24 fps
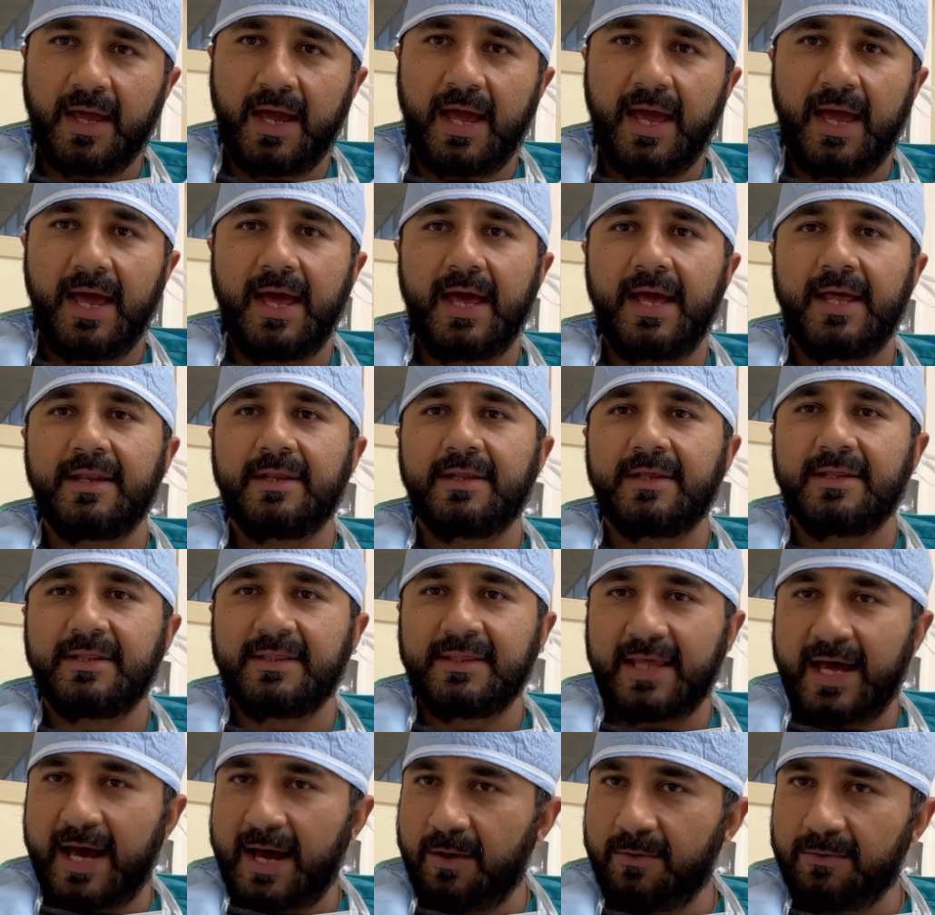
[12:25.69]
And
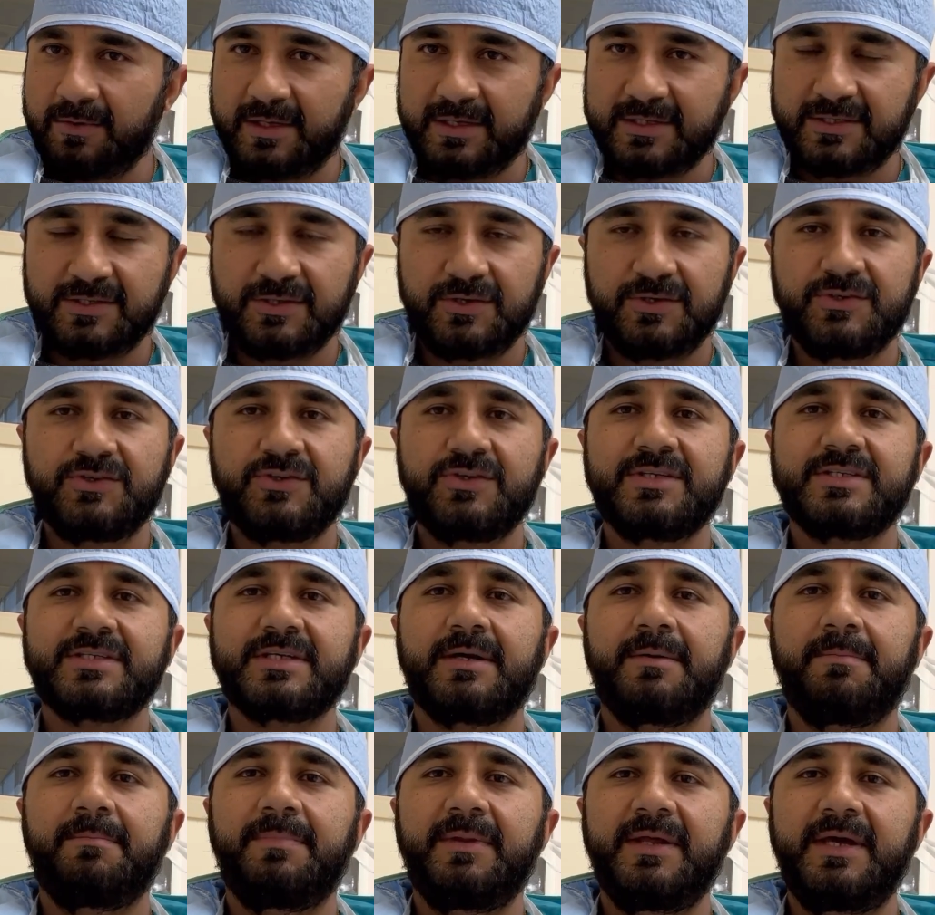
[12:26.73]
now the surgery is
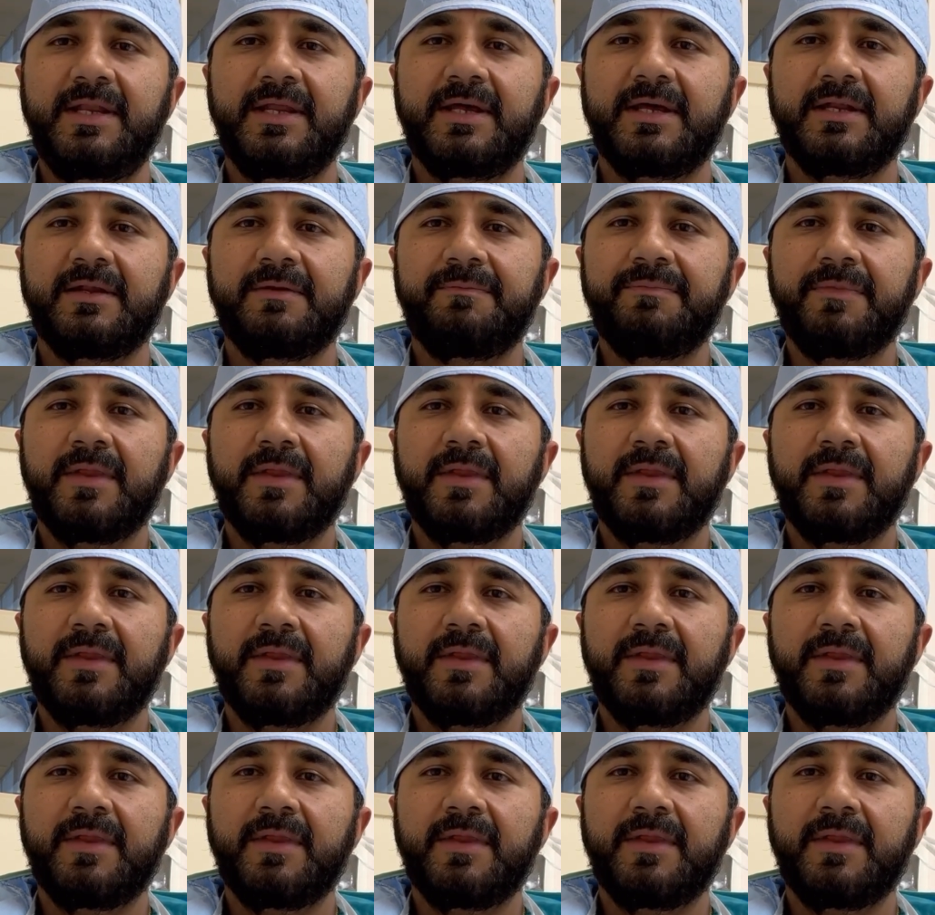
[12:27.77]
completed.